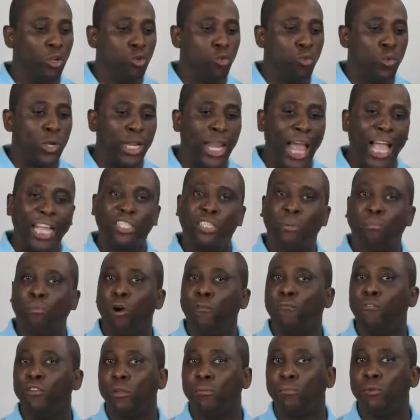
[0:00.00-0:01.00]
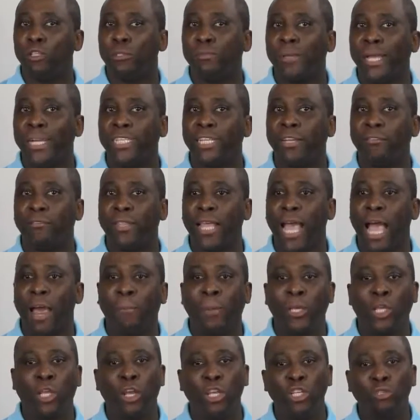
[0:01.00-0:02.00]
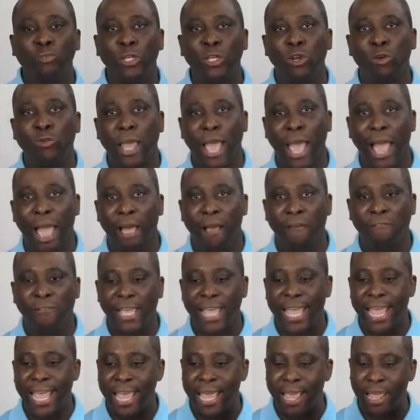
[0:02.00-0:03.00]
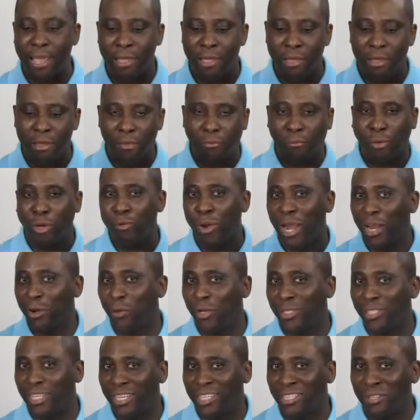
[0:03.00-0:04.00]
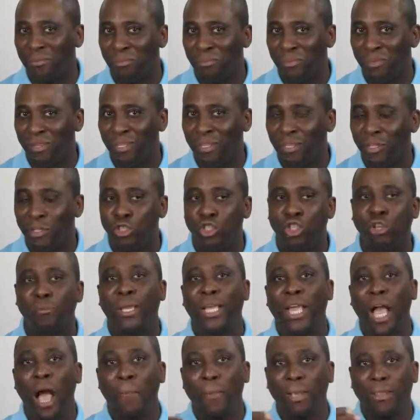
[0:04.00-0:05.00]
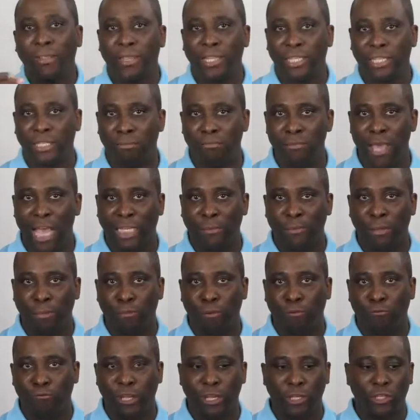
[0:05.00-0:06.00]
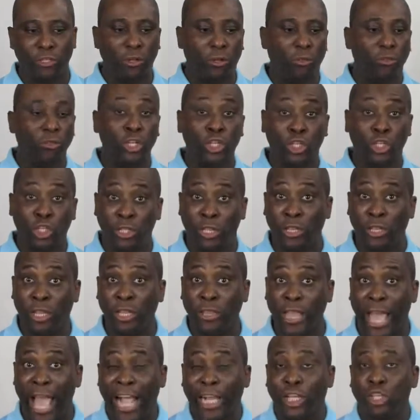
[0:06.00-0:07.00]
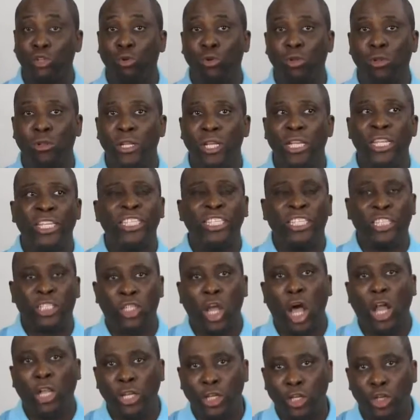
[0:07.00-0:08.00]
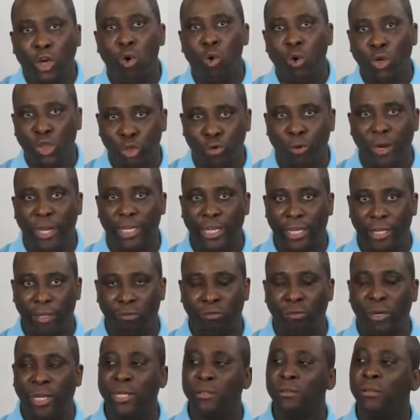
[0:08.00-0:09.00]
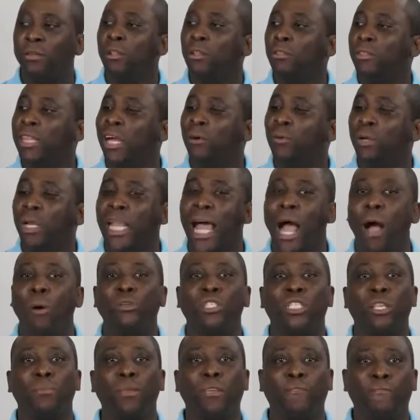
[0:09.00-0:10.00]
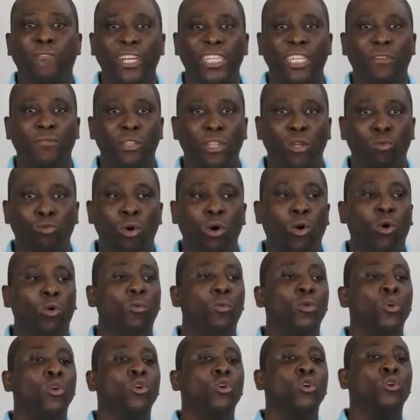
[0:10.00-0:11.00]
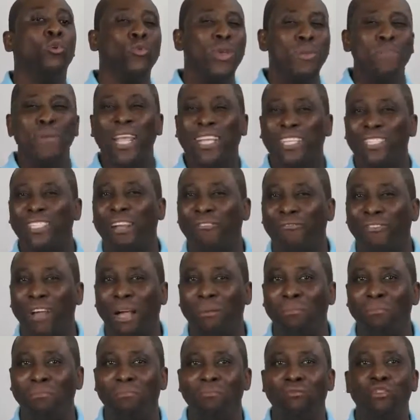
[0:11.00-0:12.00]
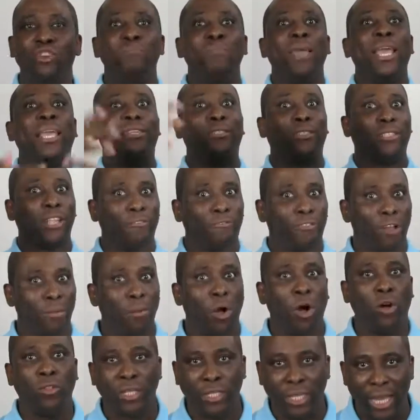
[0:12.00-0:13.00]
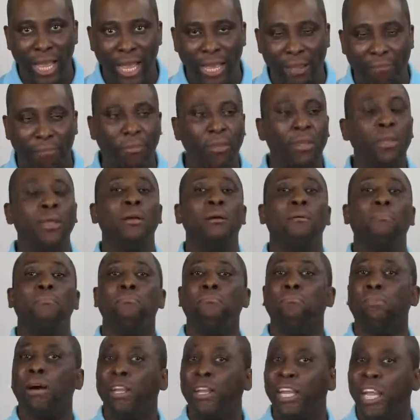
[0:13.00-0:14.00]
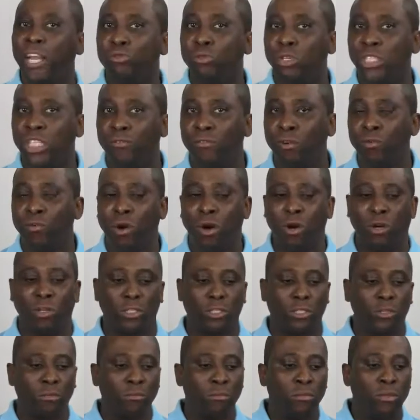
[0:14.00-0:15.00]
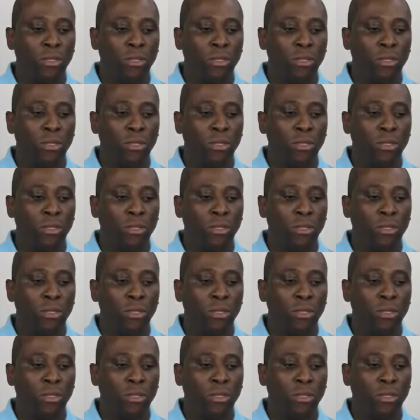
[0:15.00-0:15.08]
We lack support from the perspective that because we don't have a prerequisite to becoming this management professional, the actual solid core training, right, that would allow us to be effective in the role, we make stuff up. We make stuff up all the time. But here's what's even worse.